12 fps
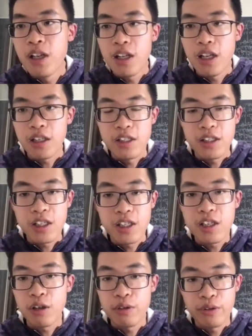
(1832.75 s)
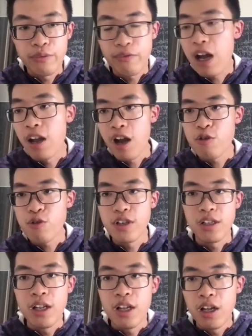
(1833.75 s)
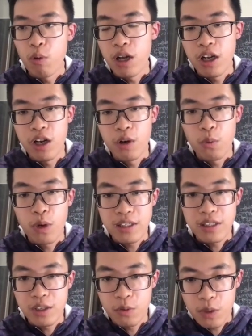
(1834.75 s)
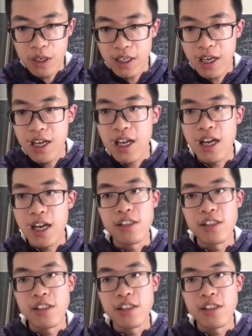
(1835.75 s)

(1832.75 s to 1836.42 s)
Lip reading: like a T equal to 500, 1K, and